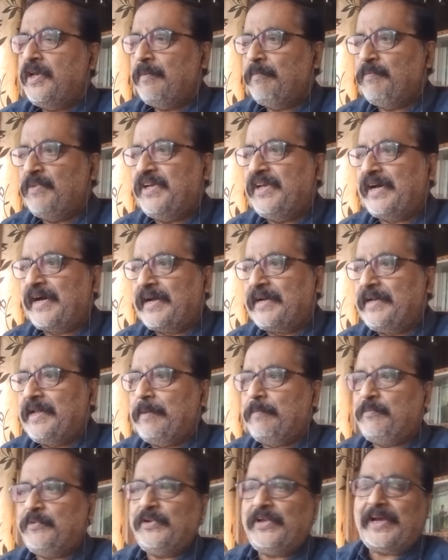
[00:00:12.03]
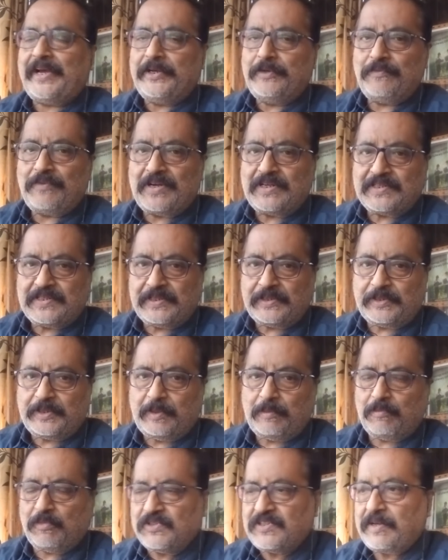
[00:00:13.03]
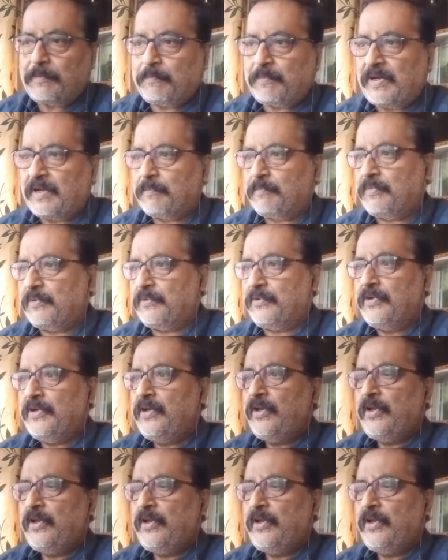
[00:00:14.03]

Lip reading: BRABU University, Muzaffarpur.